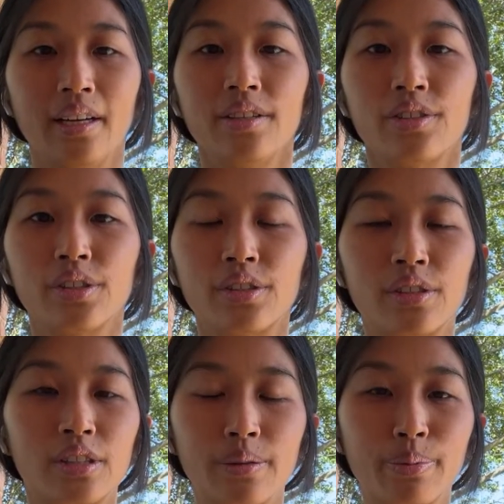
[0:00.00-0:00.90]

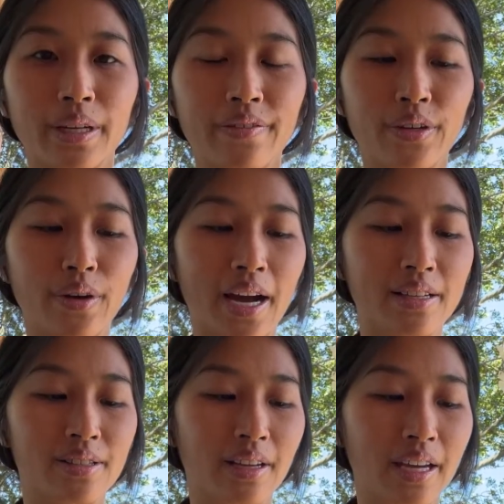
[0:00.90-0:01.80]
Just to preview you
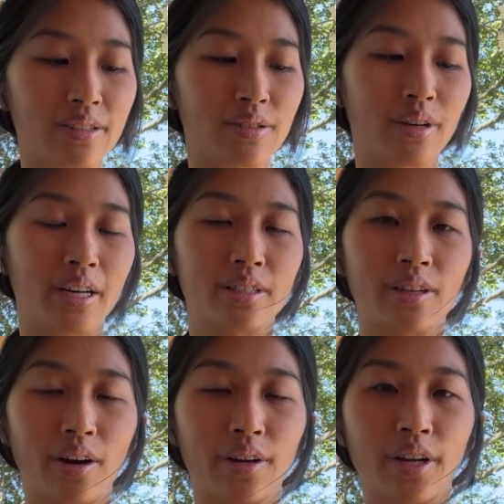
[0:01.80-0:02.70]
guys, in case you guys
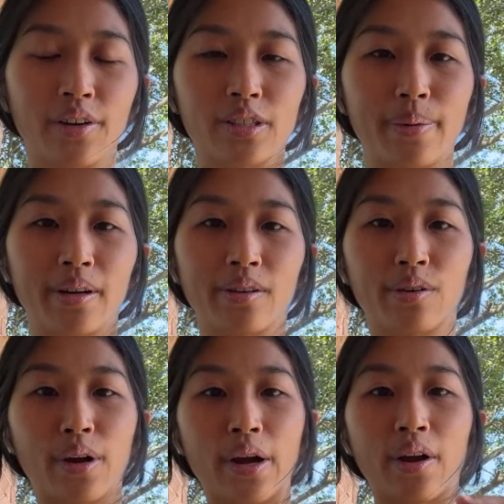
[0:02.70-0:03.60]
are curious about
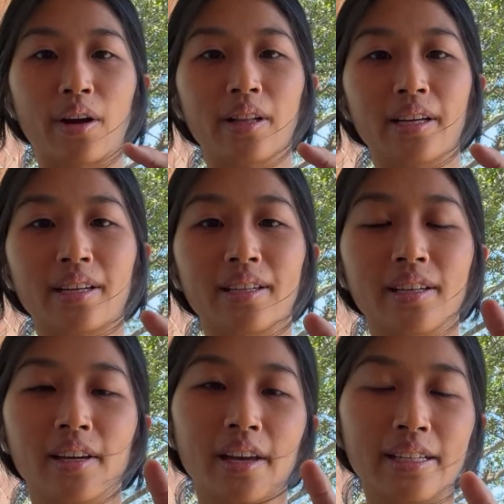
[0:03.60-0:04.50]
growing garlic,
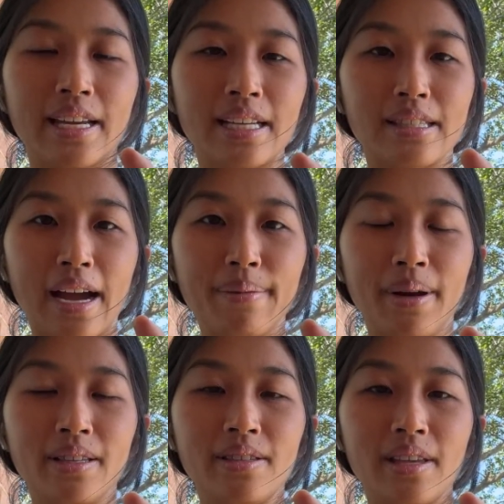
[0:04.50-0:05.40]
it takes 9
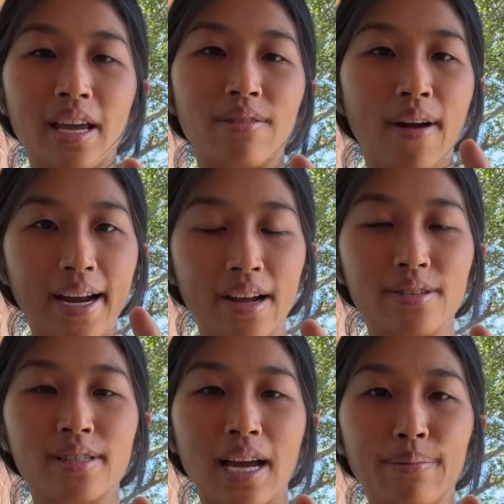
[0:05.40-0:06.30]
months, and right now is
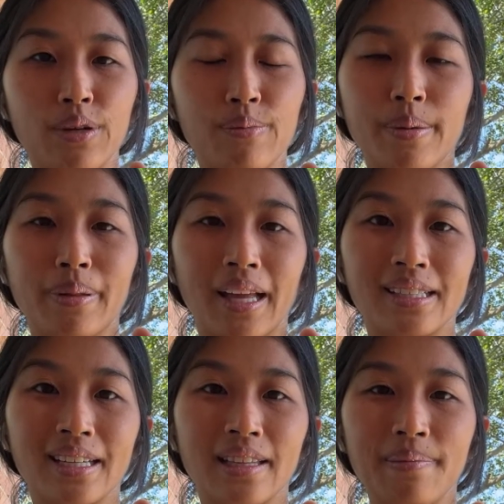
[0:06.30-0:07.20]
the time you would be
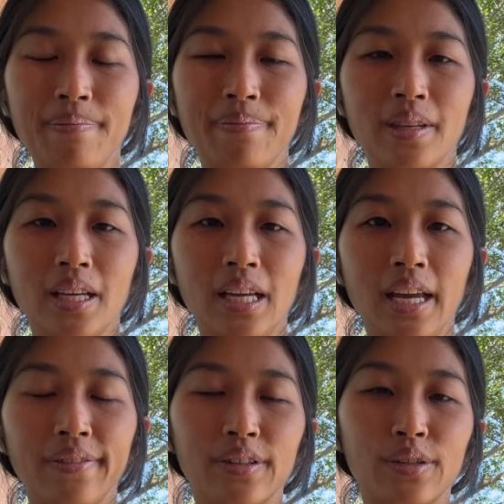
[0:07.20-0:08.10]
planting them.
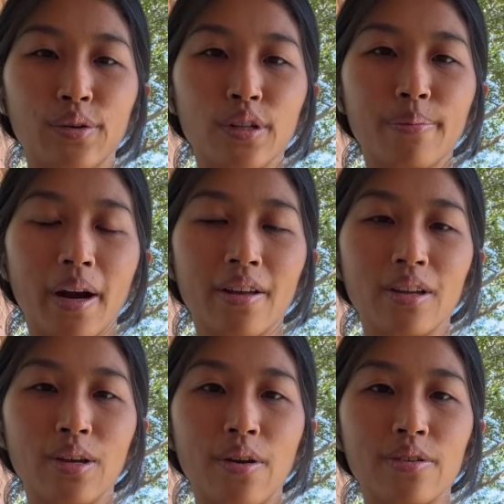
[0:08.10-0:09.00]
If you're in the northern part of the
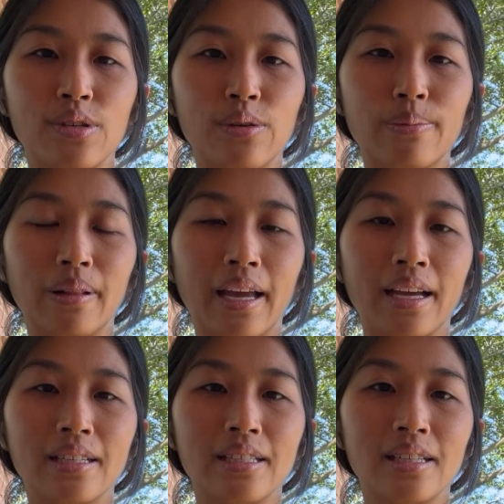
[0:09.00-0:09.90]
US, you would
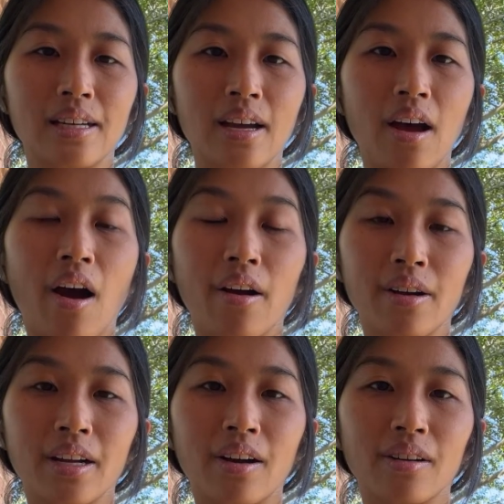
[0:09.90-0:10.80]
plant a
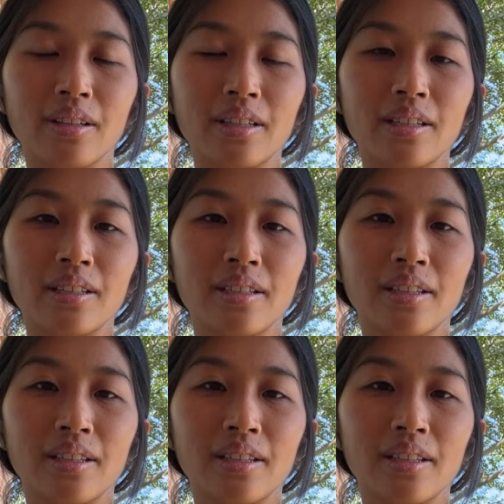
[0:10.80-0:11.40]
hardneck garlic